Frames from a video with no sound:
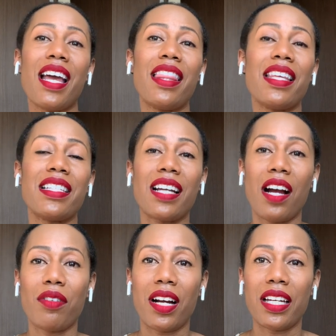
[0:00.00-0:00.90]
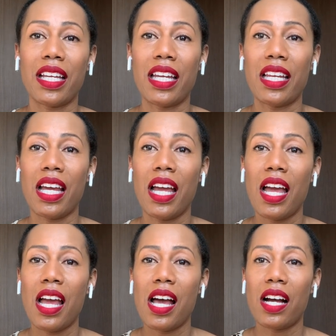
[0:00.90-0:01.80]
and the skyrocketing
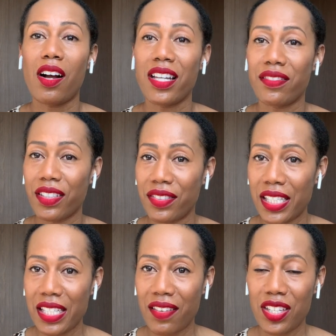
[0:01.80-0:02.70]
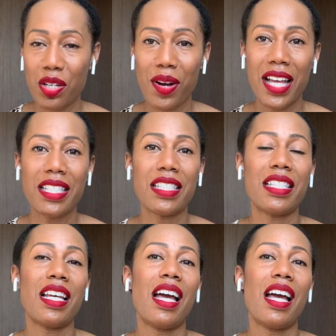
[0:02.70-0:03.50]
cost of living in the US,